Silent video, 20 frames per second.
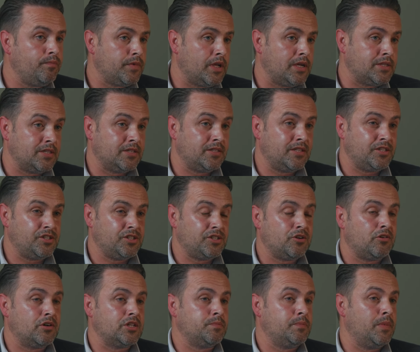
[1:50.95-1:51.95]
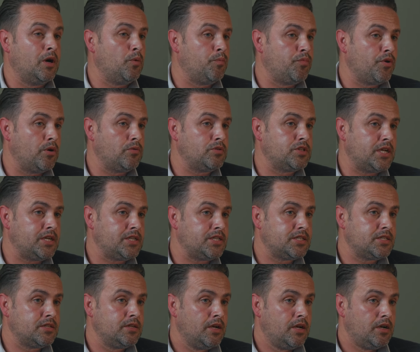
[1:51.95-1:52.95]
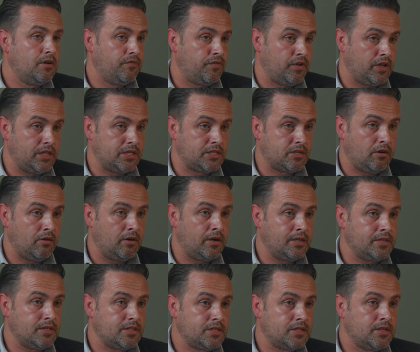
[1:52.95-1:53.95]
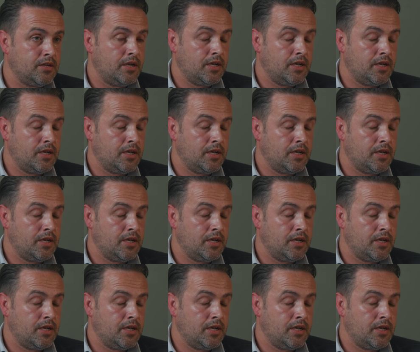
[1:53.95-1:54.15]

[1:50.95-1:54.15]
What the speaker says: as a digitized mail process for these clients.